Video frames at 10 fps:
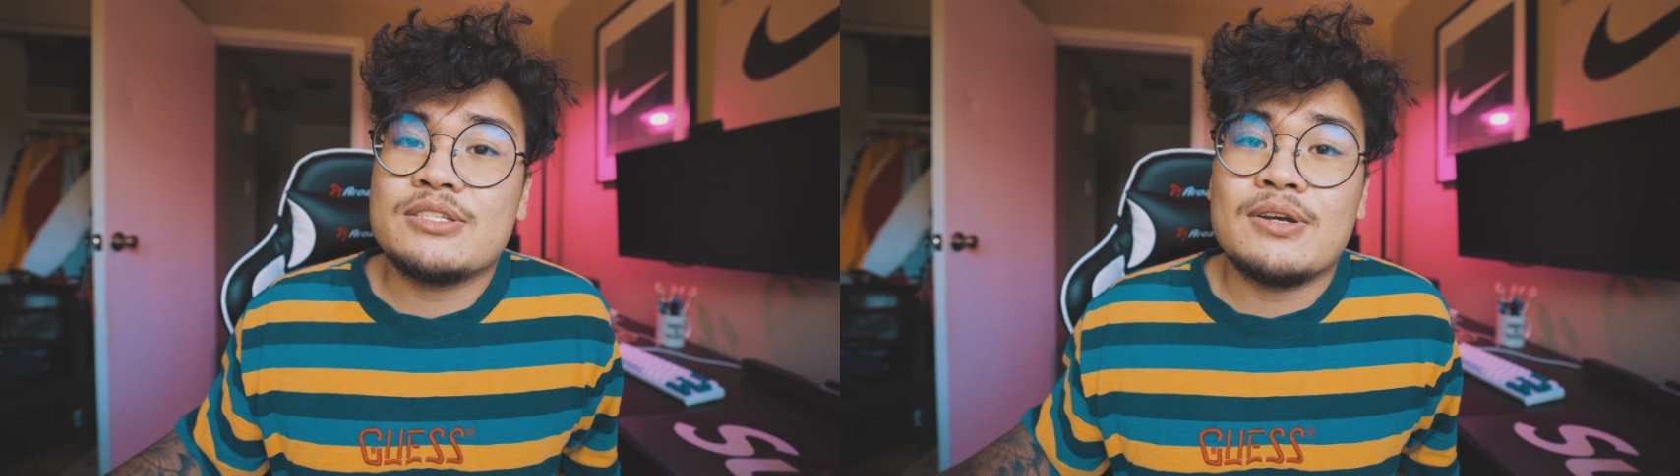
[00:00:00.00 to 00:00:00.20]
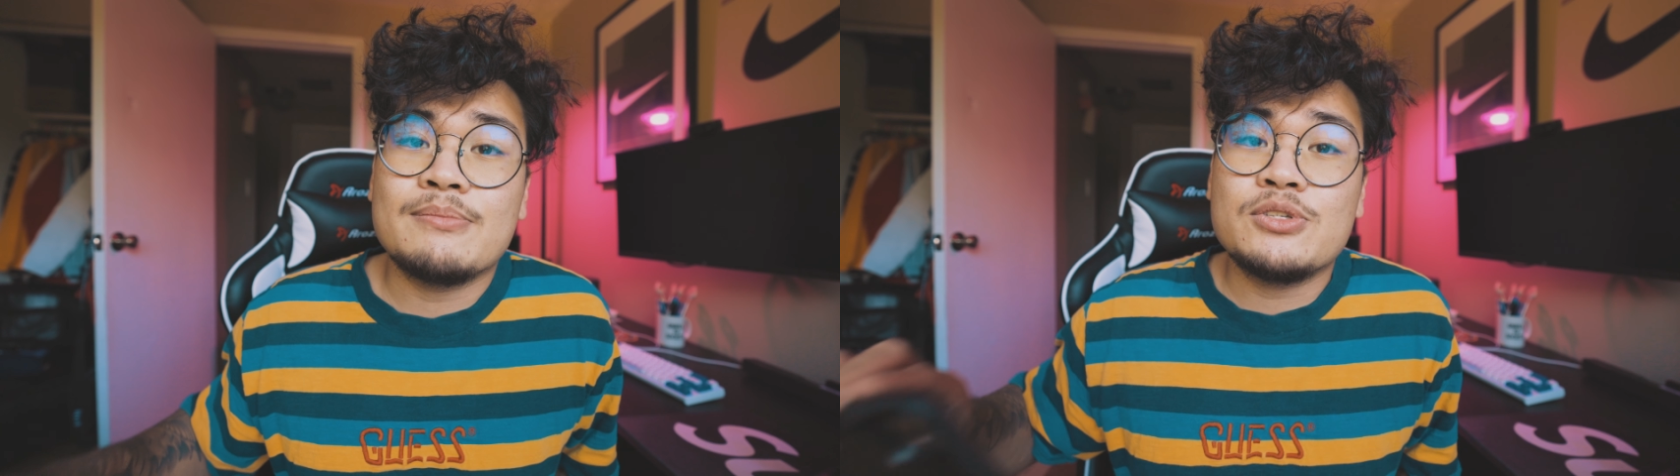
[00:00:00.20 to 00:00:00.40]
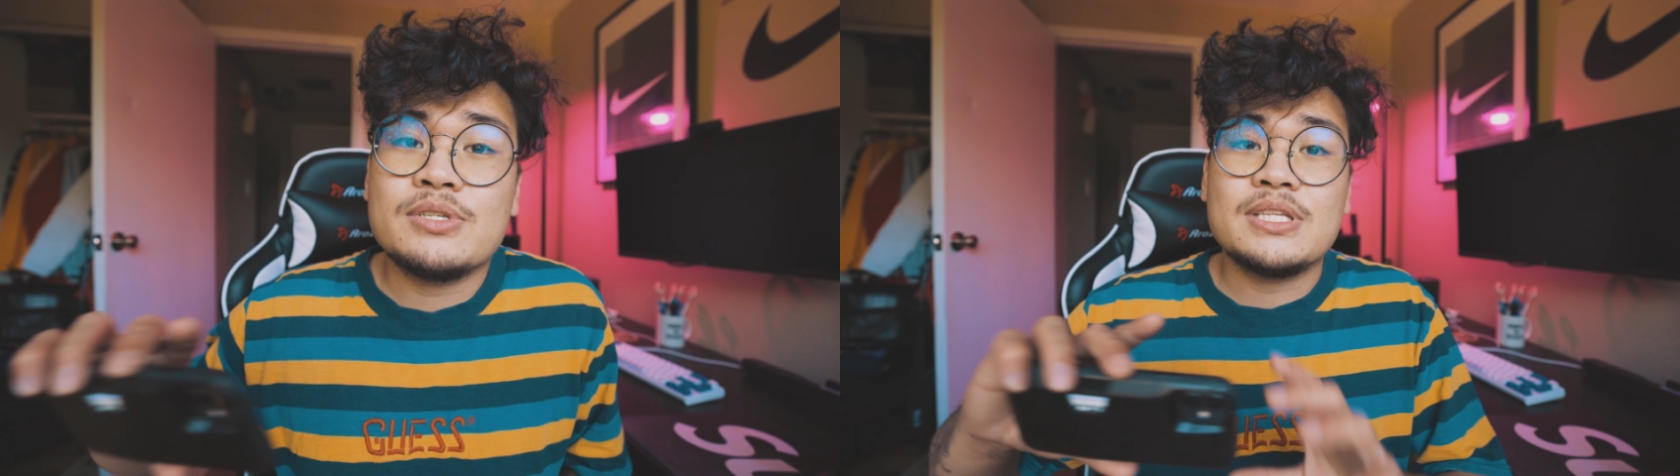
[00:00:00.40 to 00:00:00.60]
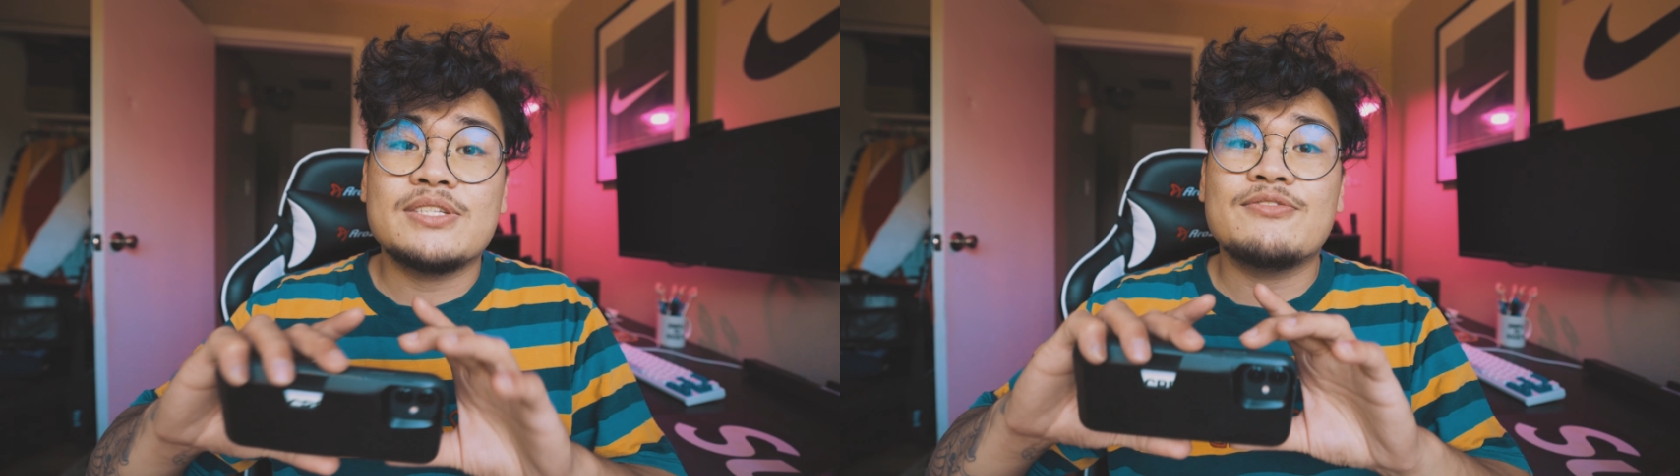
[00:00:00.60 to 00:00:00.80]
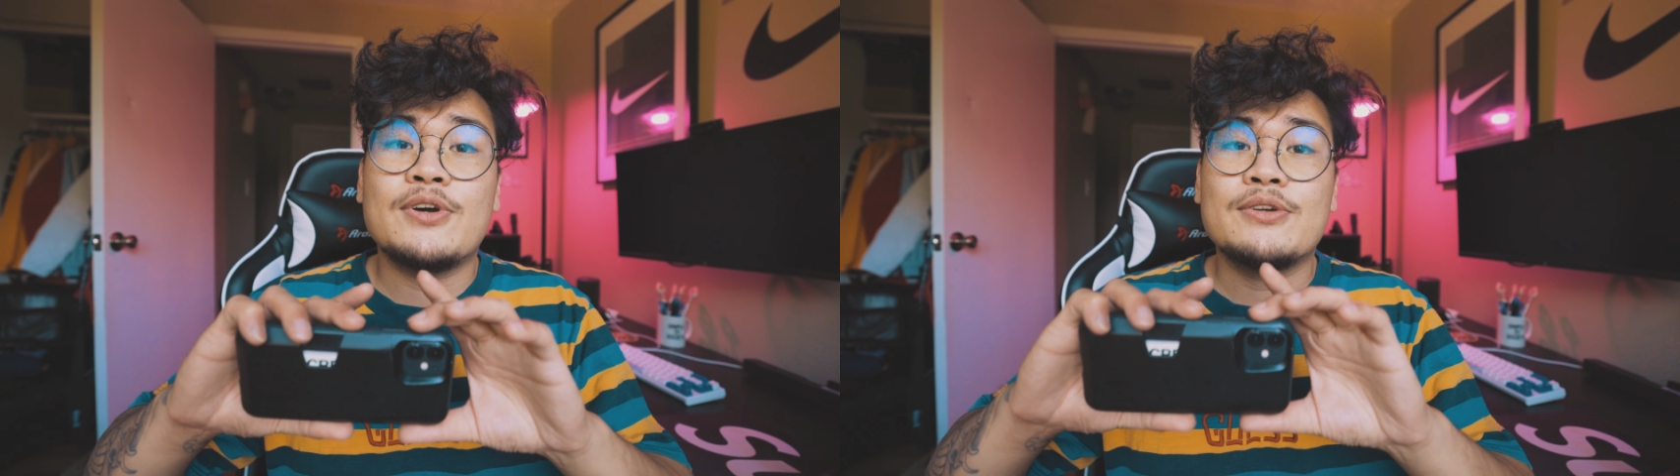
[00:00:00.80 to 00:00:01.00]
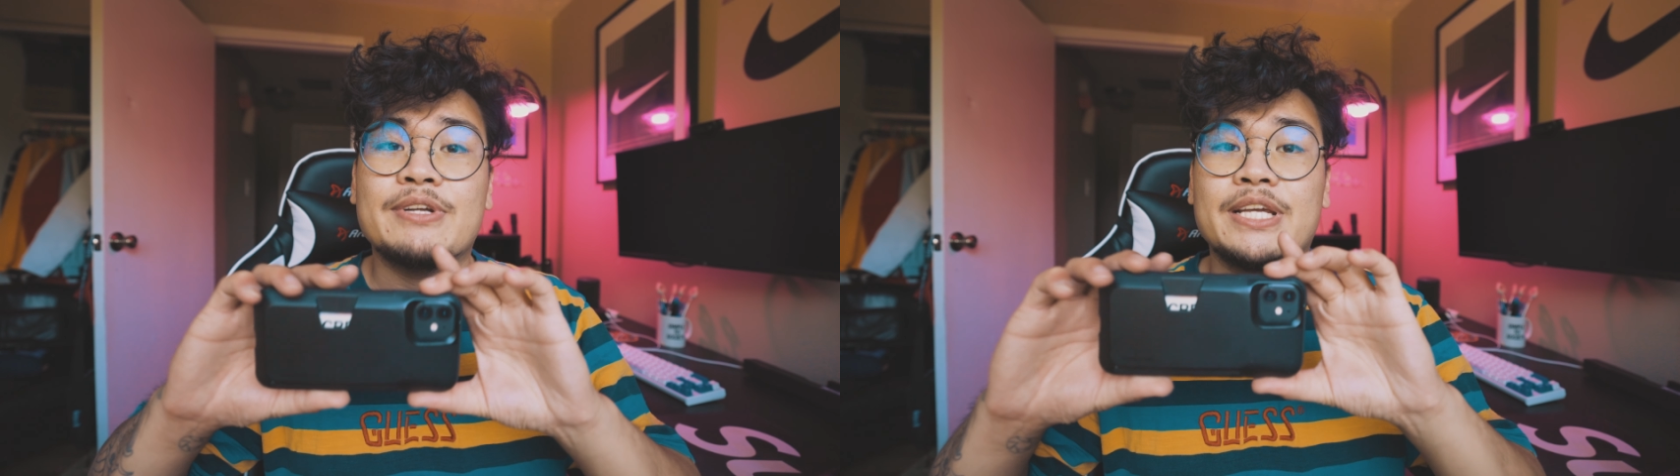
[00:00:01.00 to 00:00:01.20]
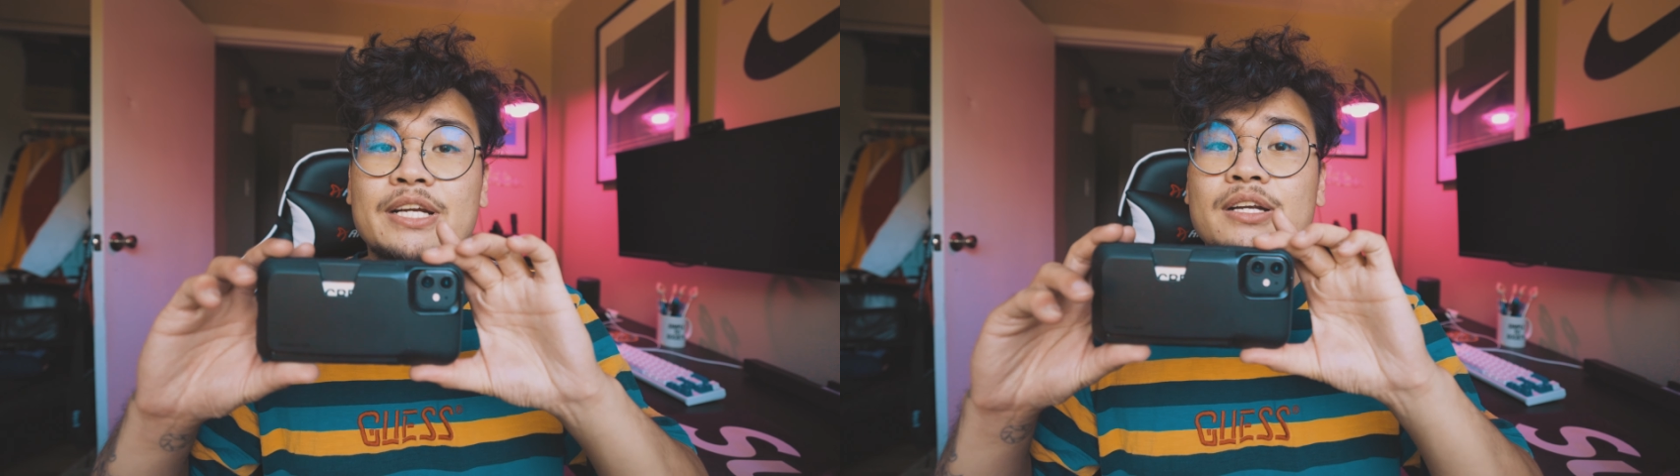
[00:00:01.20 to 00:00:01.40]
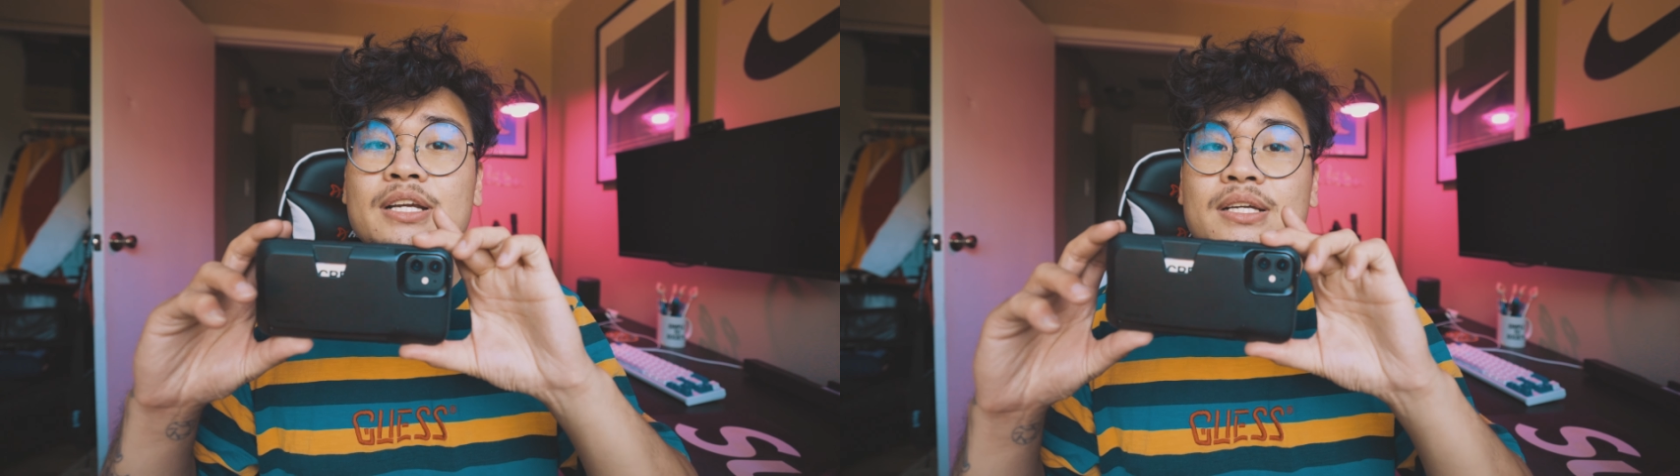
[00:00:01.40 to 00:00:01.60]
So I'm using this phone right
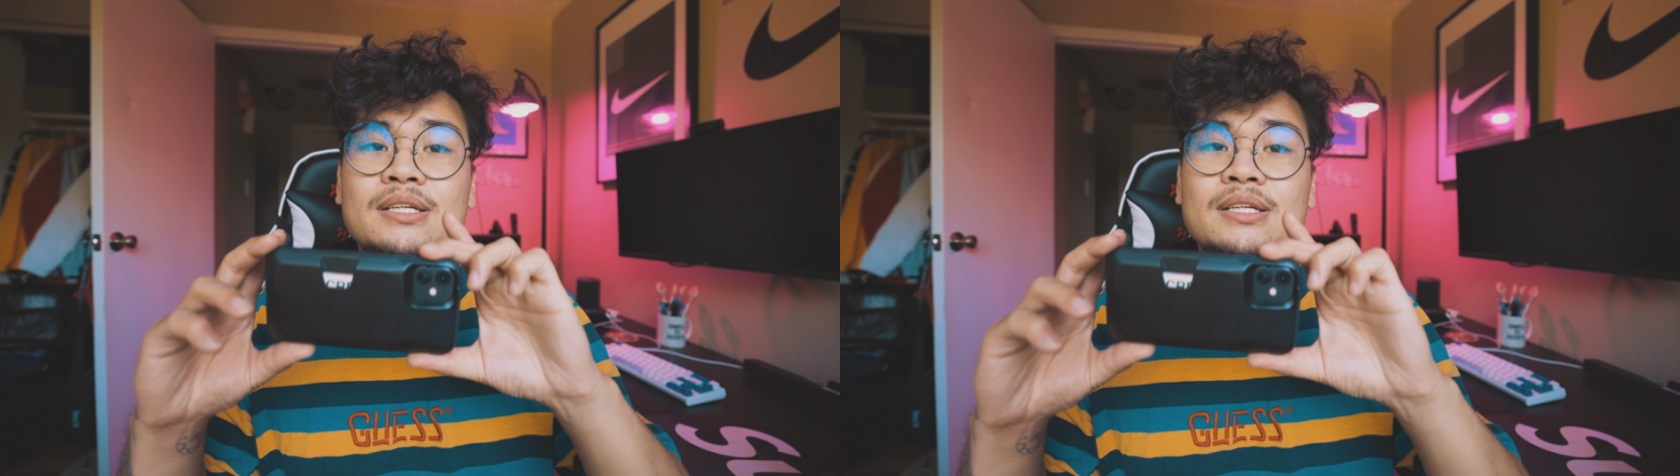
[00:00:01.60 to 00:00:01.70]
here,